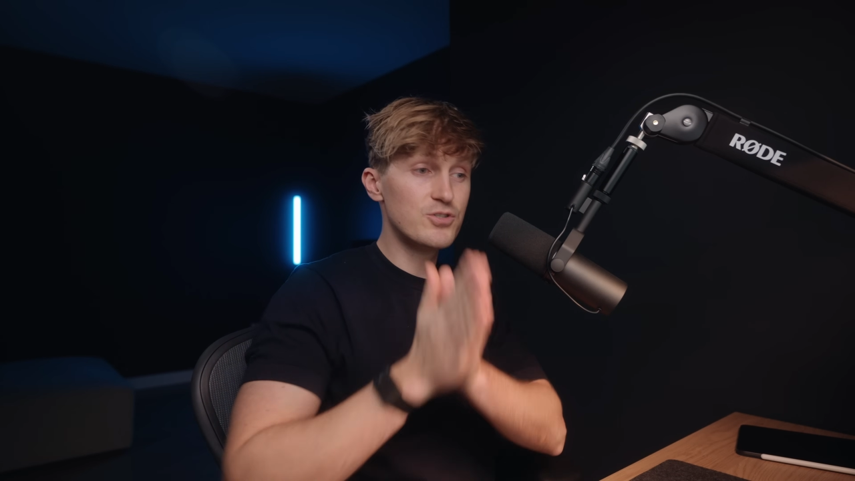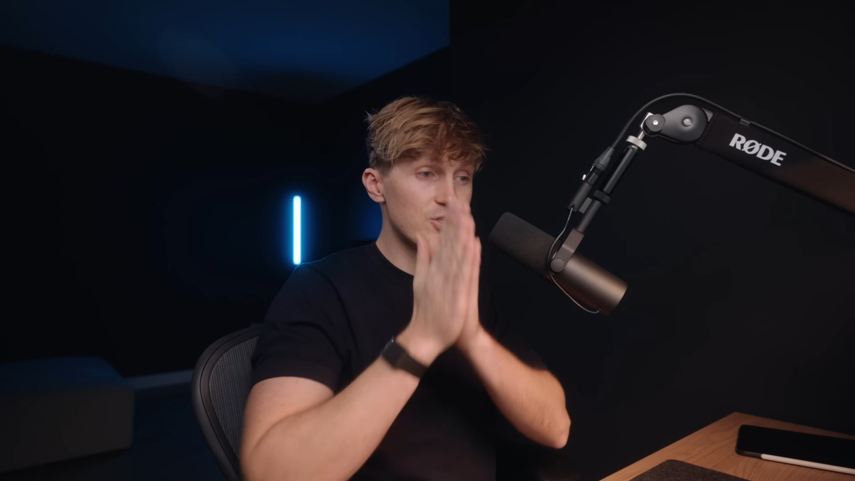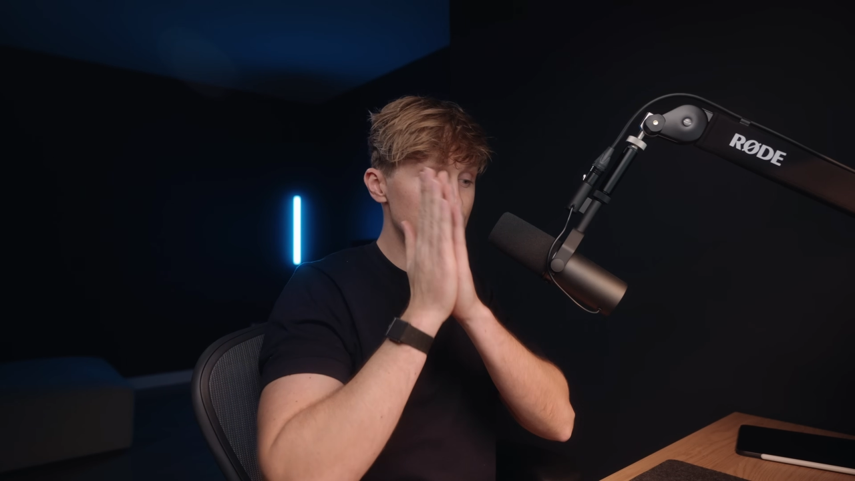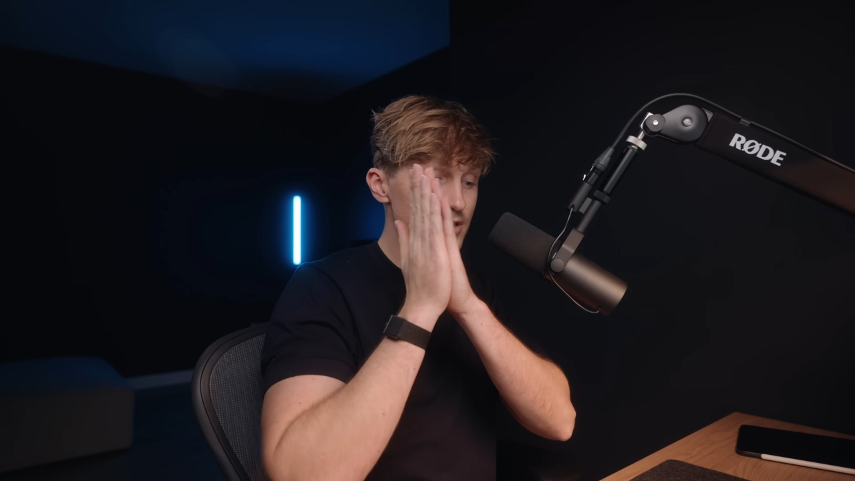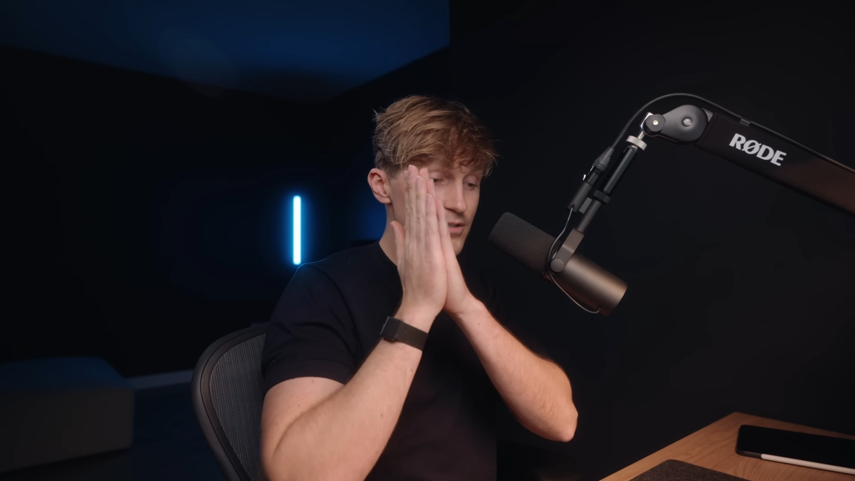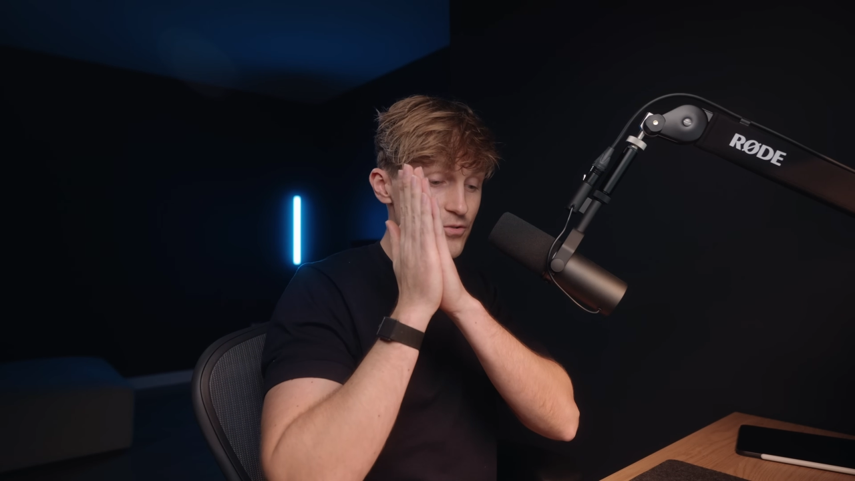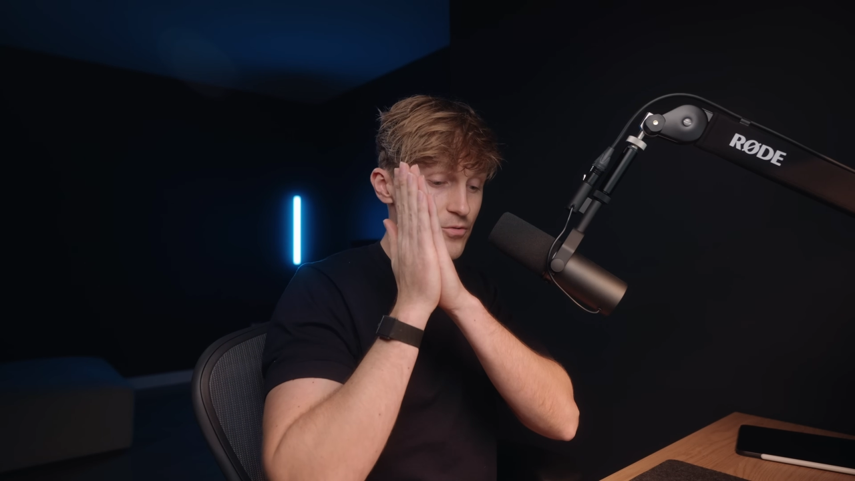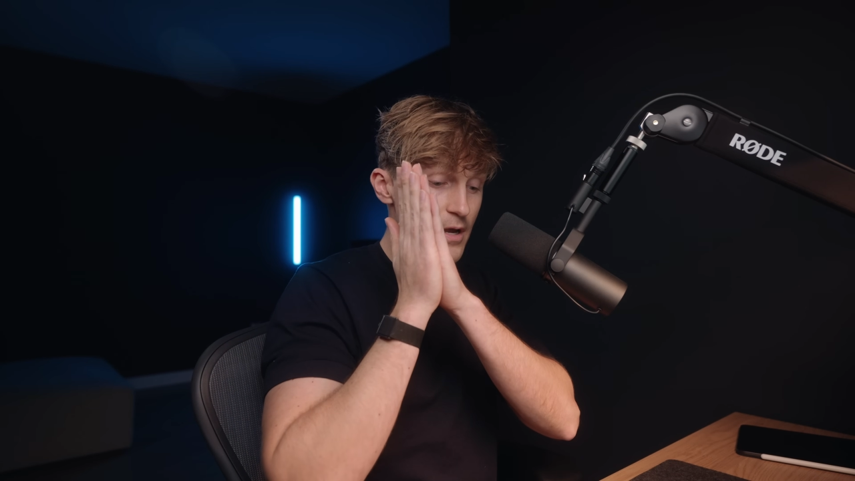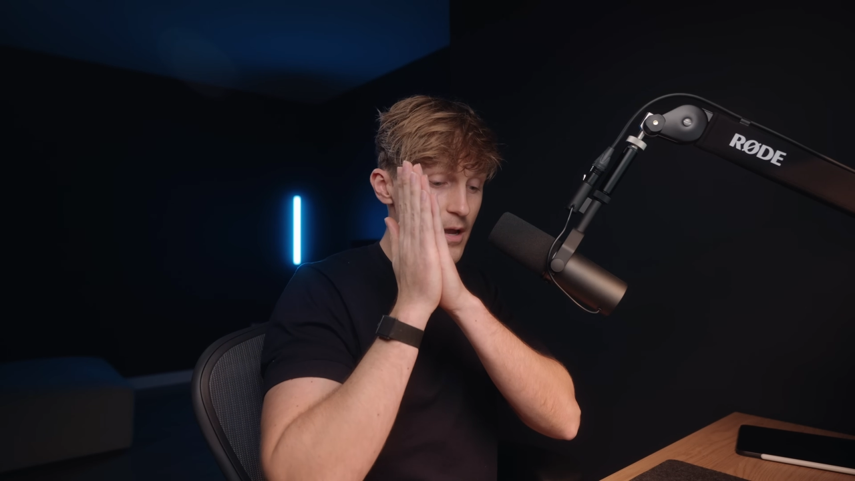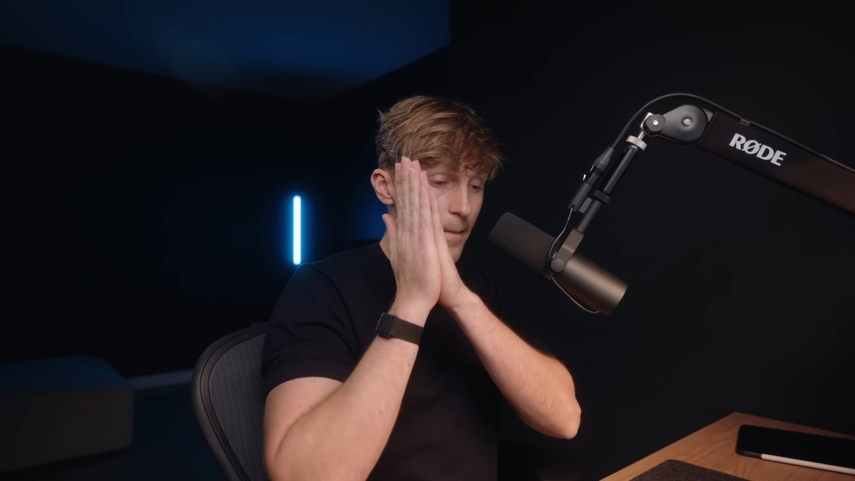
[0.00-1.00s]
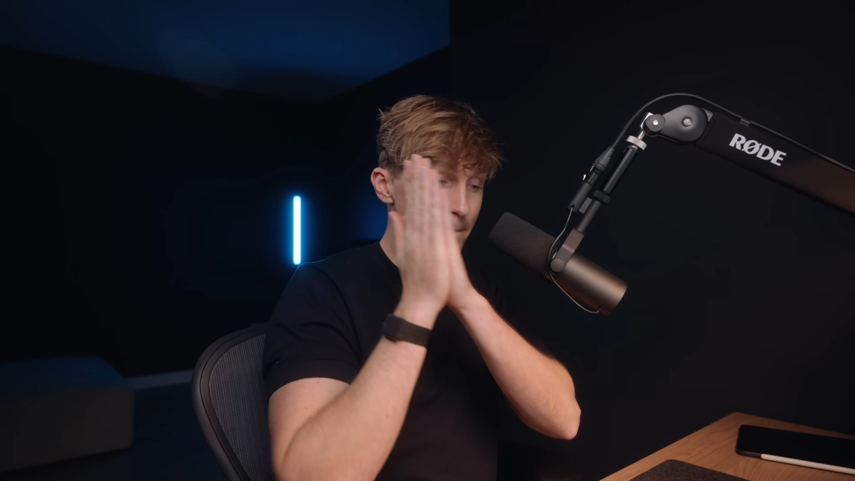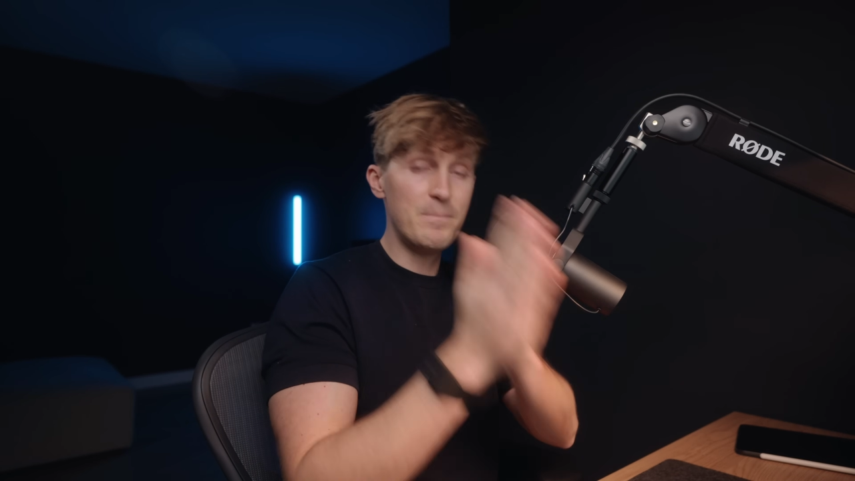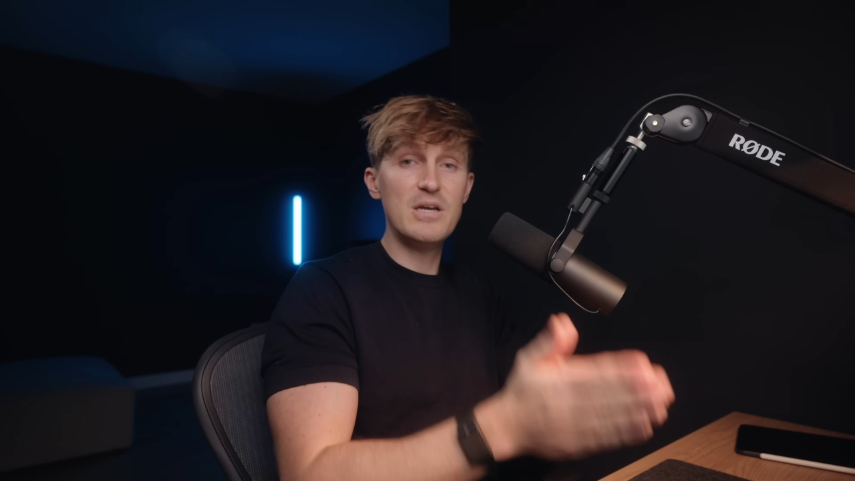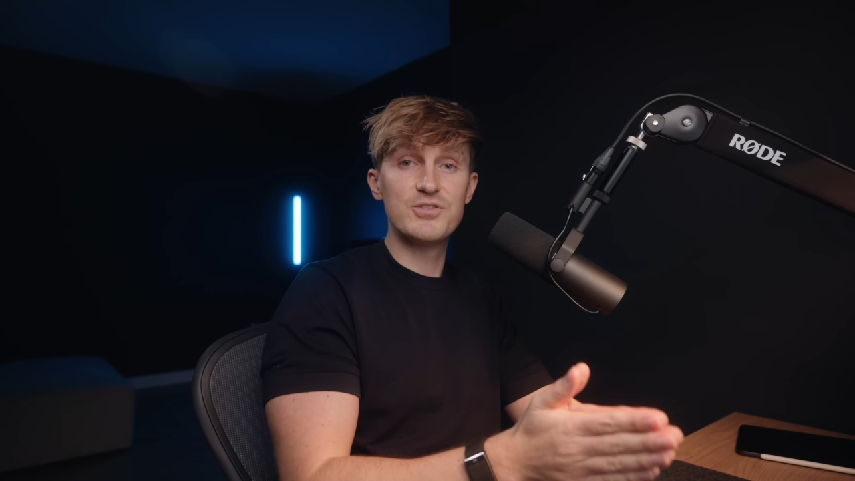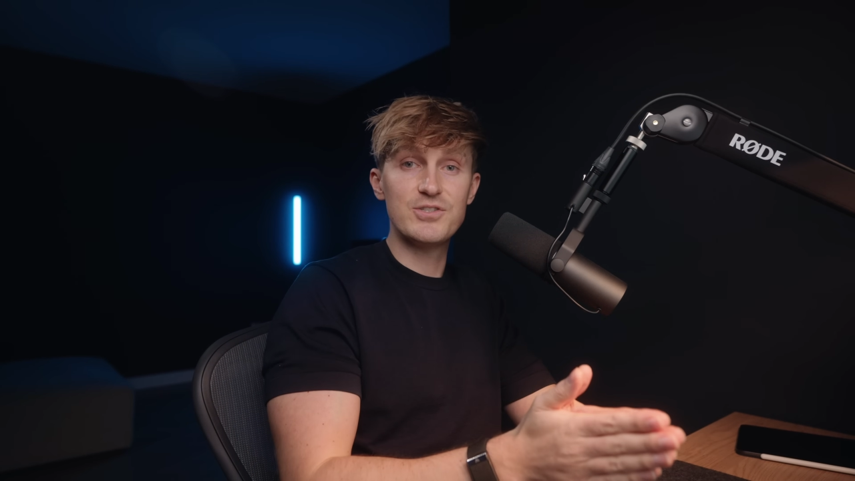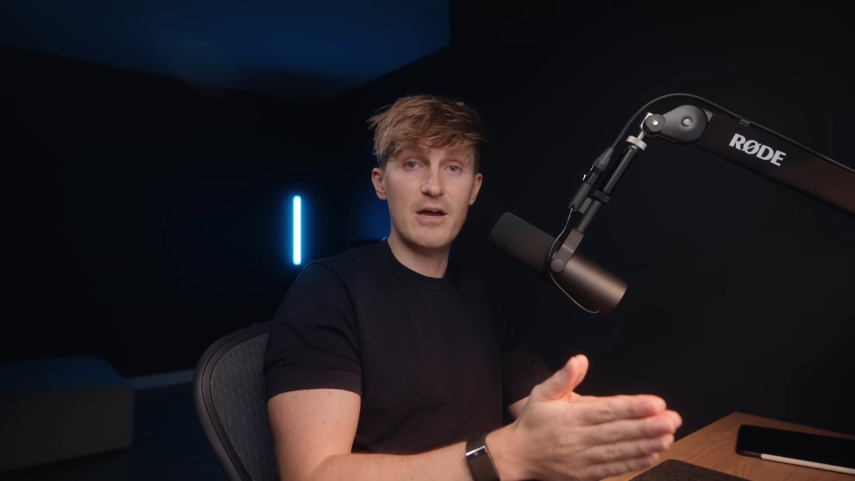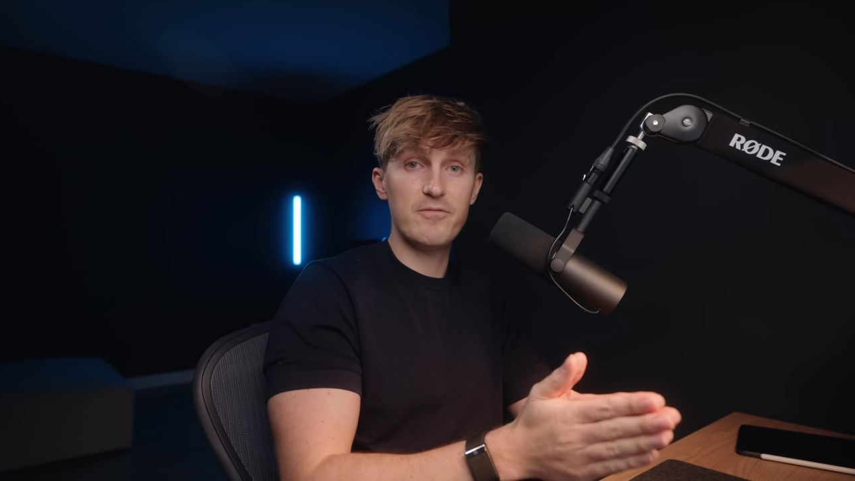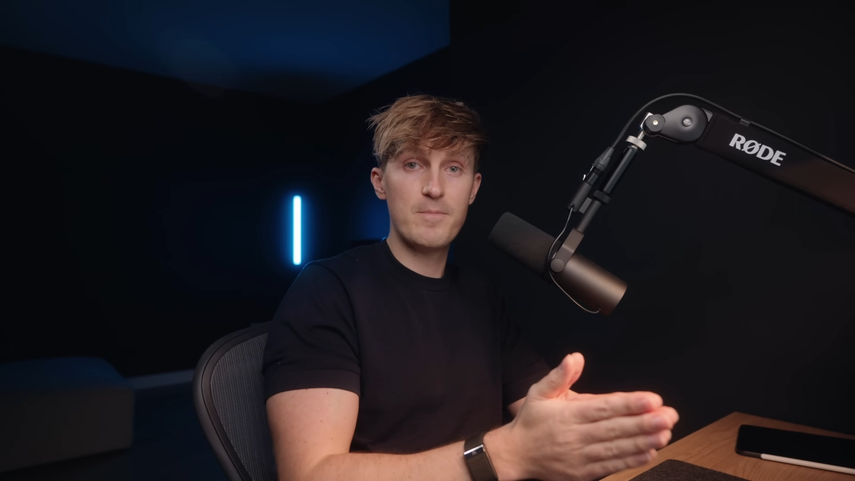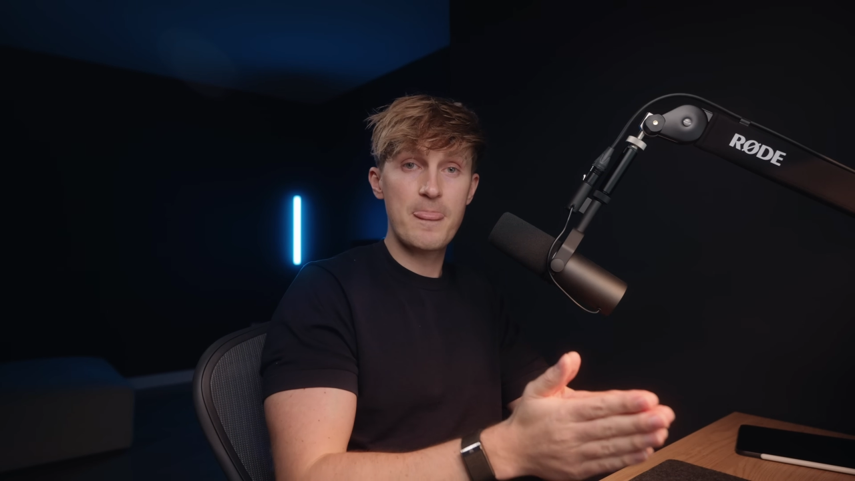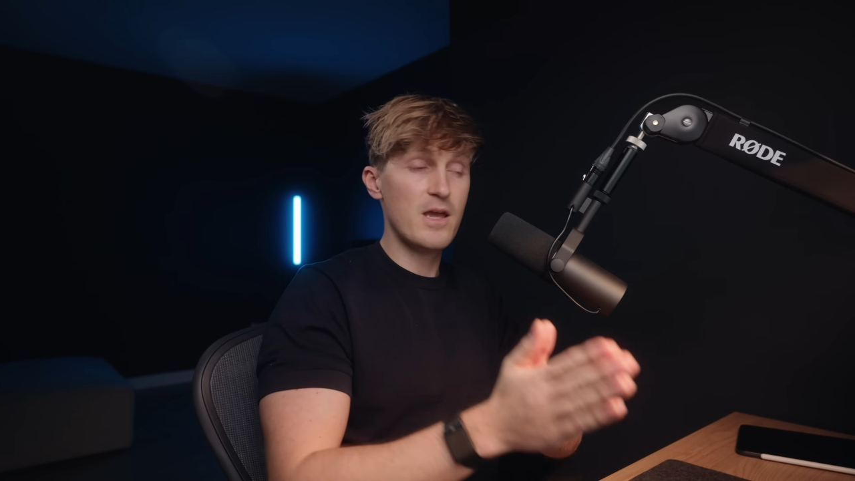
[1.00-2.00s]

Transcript: you just need to build stuff.